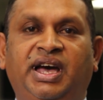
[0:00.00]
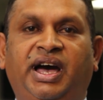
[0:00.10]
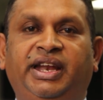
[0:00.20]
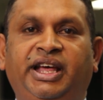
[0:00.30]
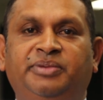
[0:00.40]

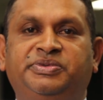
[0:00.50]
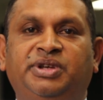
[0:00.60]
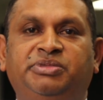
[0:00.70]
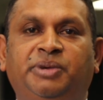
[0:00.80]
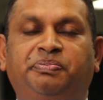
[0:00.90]
and helps
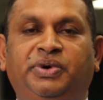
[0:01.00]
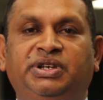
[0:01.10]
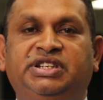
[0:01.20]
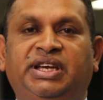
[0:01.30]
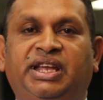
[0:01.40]
him to
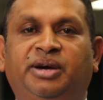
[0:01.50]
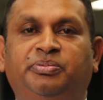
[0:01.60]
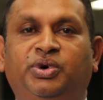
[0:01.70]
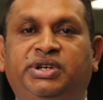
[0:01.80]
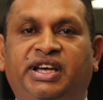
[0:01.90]
pull together
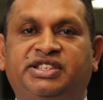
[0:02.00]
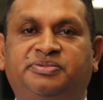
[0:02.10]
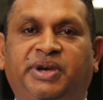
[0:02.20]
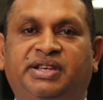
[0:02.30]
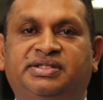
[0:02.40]
both
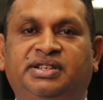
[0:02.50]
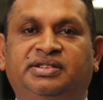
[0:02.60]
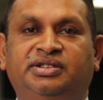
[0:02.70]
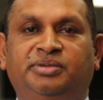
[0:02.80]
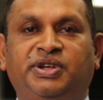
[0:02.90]
aspects in
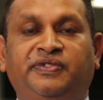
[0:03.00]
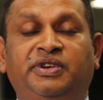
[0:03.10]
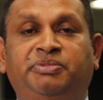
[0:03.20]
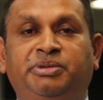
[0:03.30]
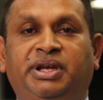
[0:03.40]
terms of
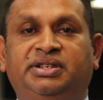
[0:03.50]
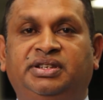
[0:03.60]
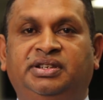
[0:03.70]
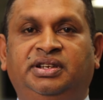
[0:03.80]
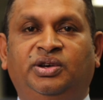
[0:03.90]

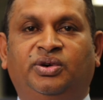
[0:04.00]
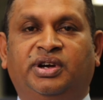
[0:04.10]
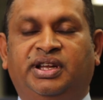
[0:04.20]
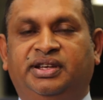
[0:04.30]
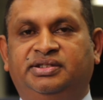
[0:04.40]
implementing in the
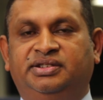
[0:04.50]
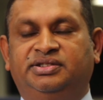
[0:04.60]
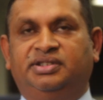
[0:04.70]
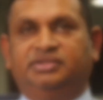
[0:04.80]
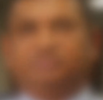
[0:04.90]

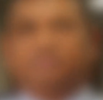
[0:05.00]
organization.